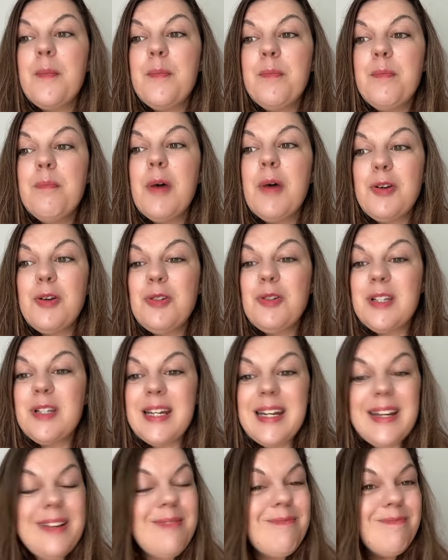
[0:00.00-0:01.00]

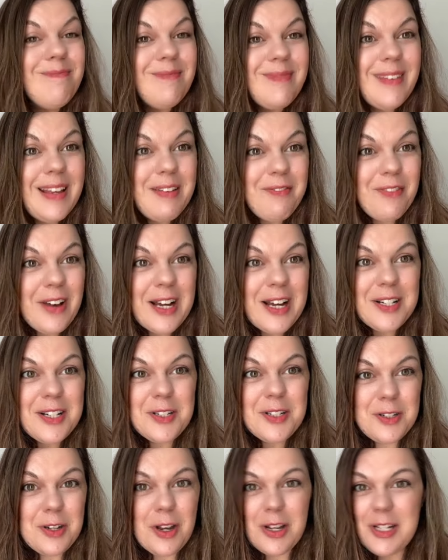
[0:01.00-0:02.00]
mostly in
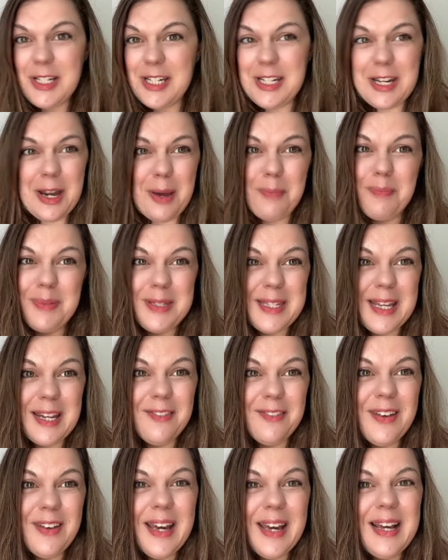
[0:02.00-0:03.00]
fact 99%
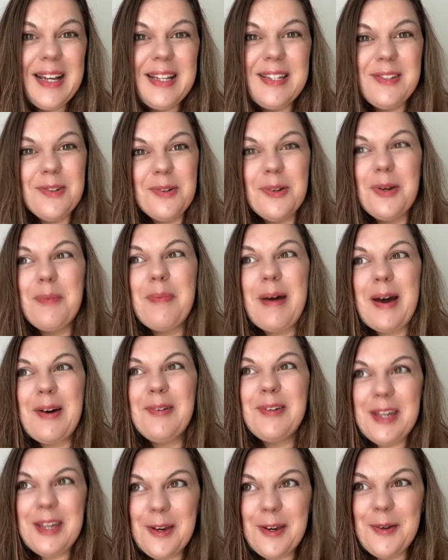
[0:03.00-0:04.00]
of it is all
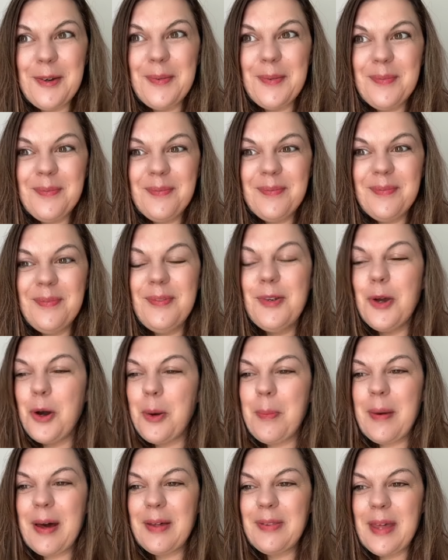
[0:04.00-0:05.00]
about you not
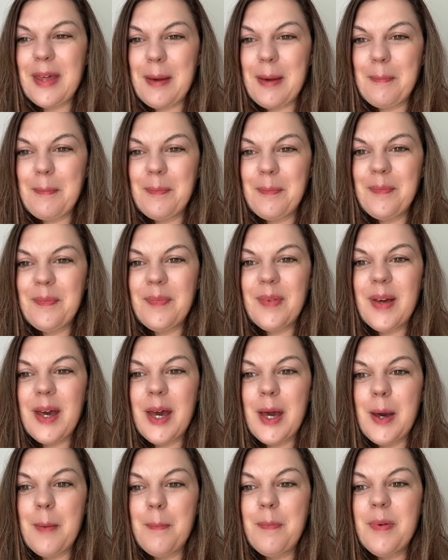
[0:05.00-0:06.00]
about them.
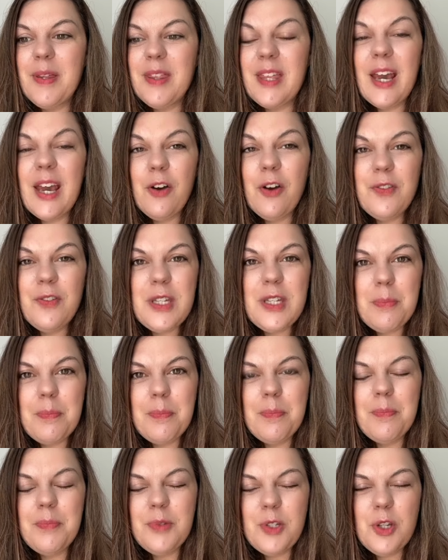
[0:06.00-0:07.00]
Uh, but they obviously
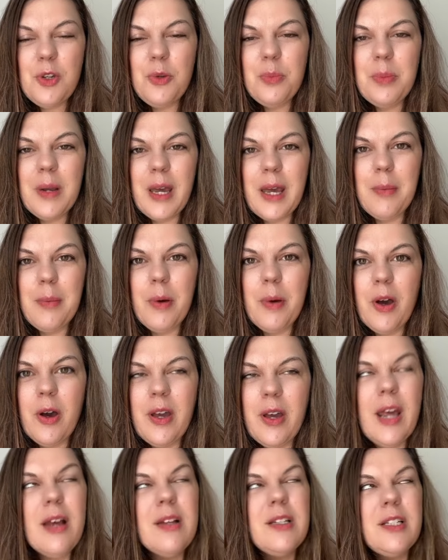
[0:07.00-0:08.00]
do play a part,
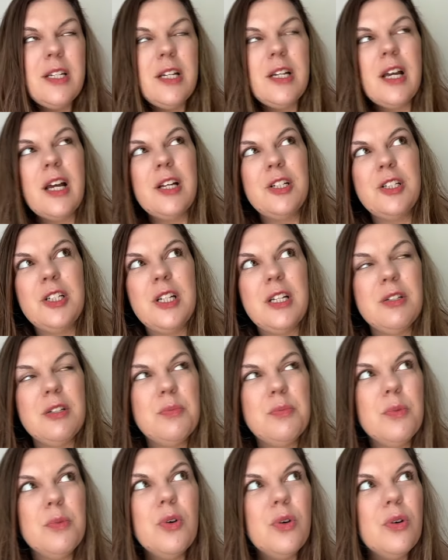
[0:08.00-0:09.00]
and actually,
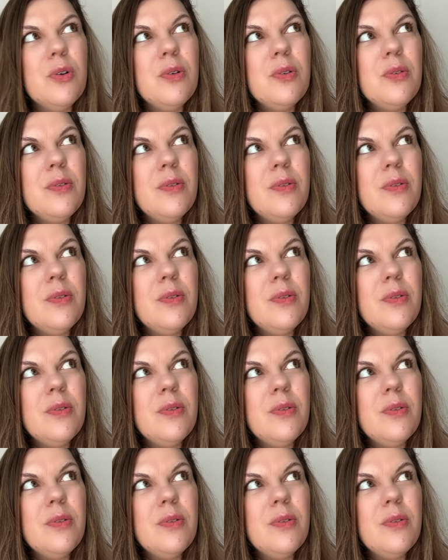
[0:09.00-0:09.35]
it's more,